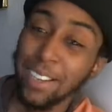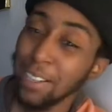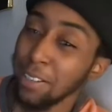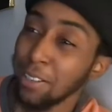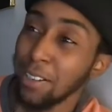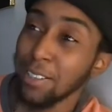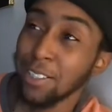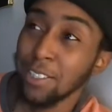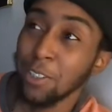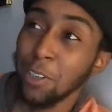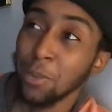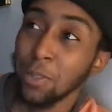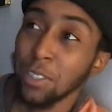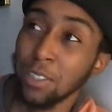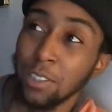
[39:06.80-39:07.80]
you know, I just thought
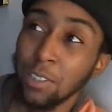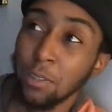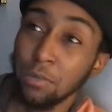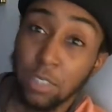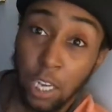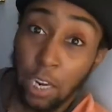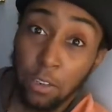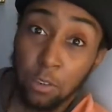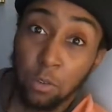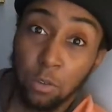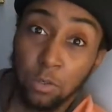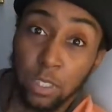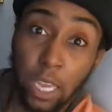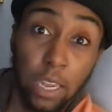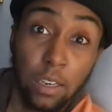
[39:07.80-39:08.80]
it was, you know,
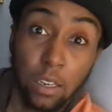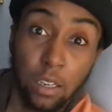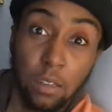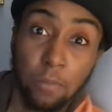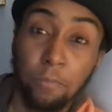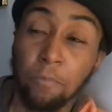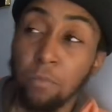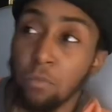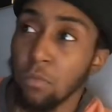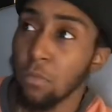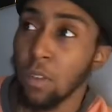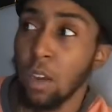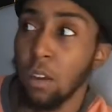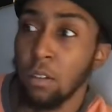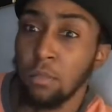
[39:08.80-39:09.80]
technical skating.
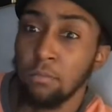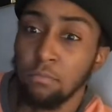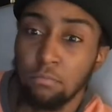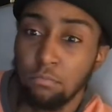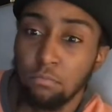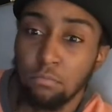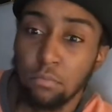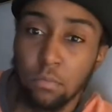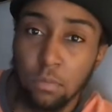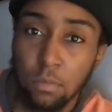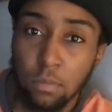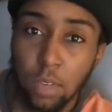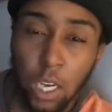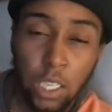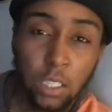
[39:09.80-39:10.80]
Um,
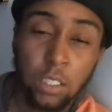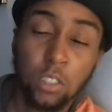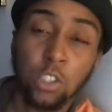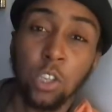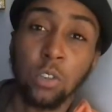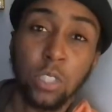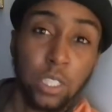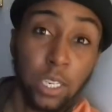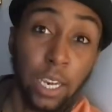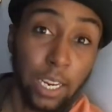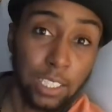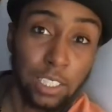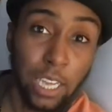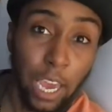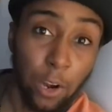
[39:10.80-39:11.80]
I didn't know that it
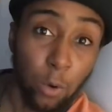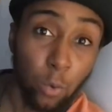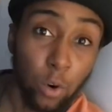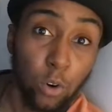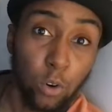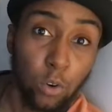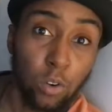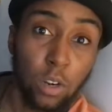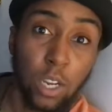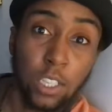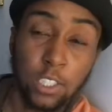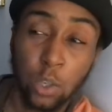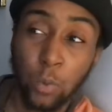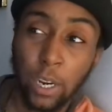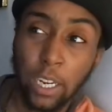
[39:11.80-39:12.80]
actually had a word. And
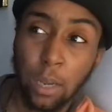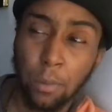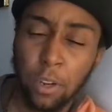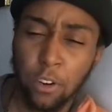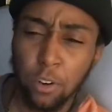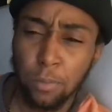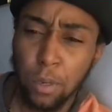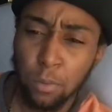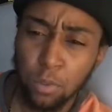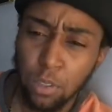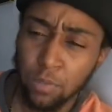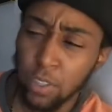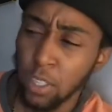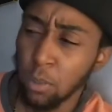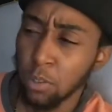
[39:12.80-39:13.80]
so when I kept hearing people
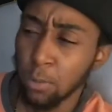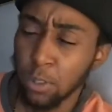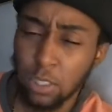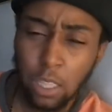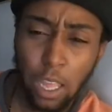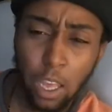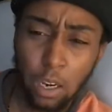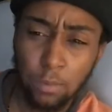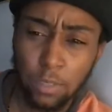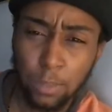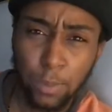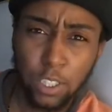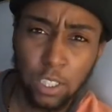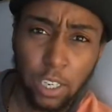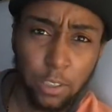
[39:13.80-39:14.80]
in videos from slalom,
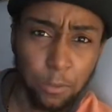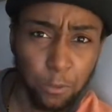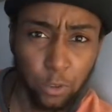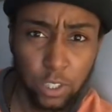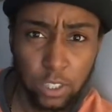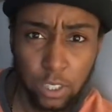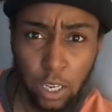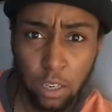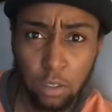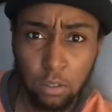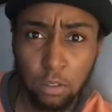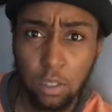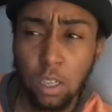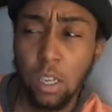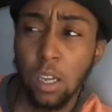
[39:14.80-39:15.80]
especially like the French
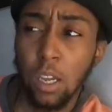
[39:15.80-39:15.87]
skaters,